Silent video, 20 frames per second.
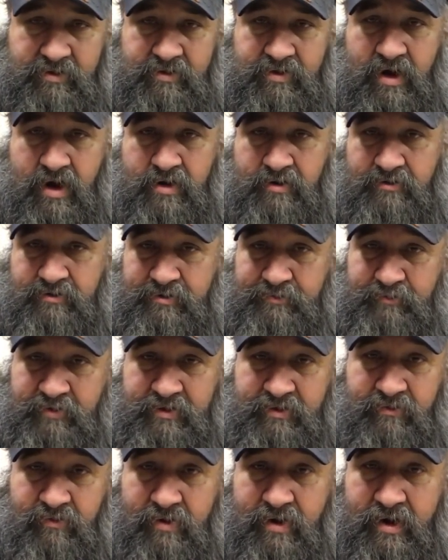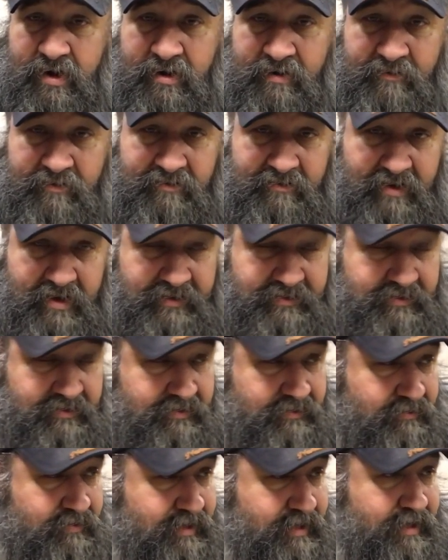congressmen, whatever, write to
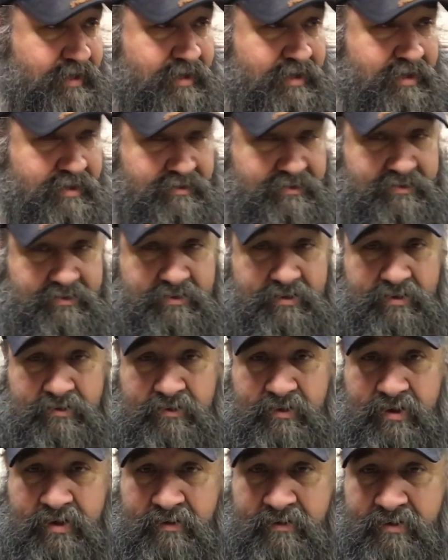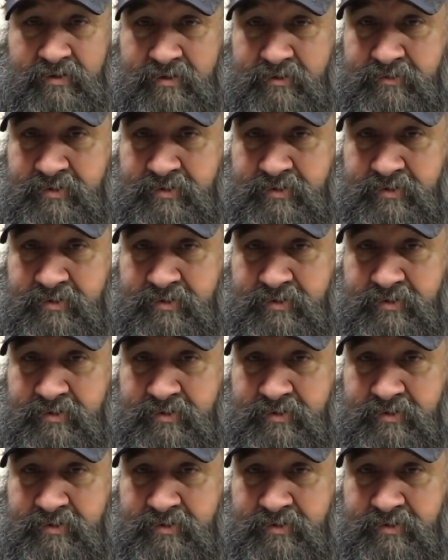the White House, do whatever.